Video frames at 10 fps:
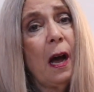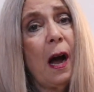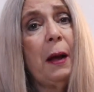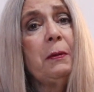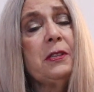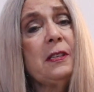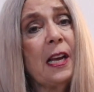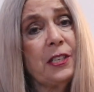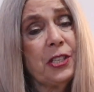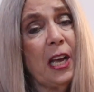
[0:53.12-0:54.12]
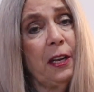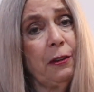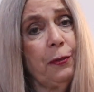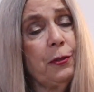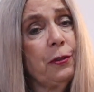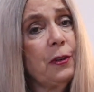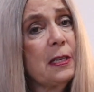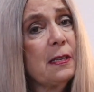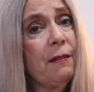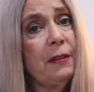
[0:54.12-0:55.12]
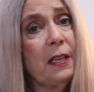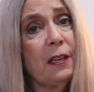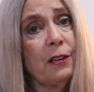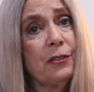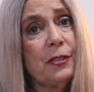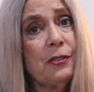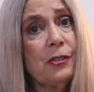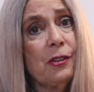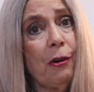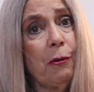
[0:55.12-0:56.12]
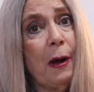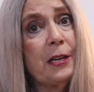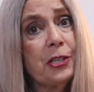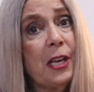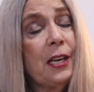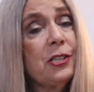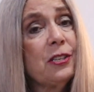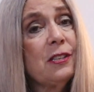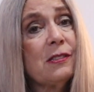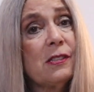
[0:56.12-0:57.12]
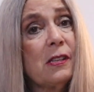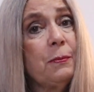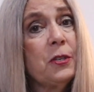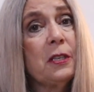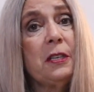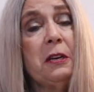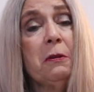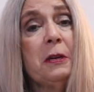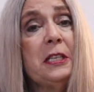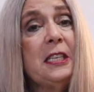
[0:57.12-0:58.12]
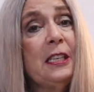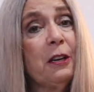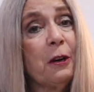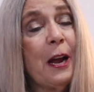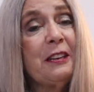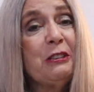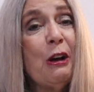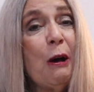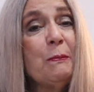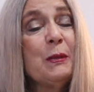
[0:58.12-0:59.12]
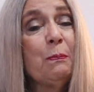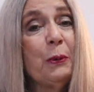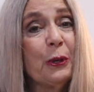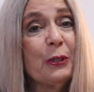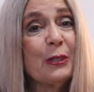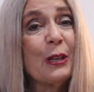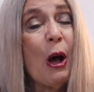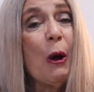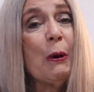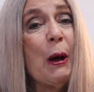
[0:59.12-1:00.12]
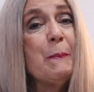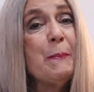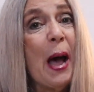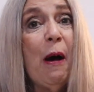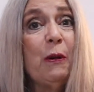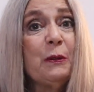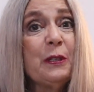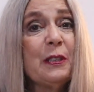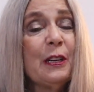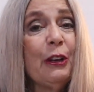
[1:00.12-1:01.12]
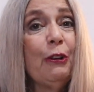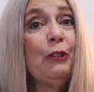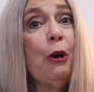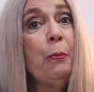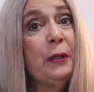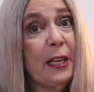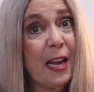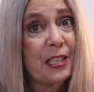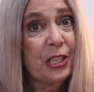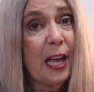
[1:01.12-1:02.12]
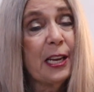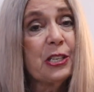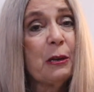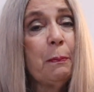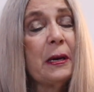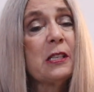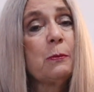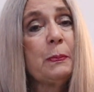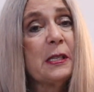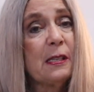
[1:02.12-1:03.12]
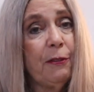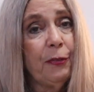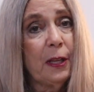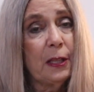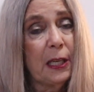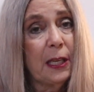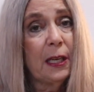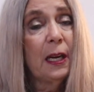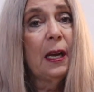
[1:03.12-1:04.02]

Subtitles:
I was an educator for 37 years, and so education is a subject near and dear, and Tom's books are about globally education, but specifically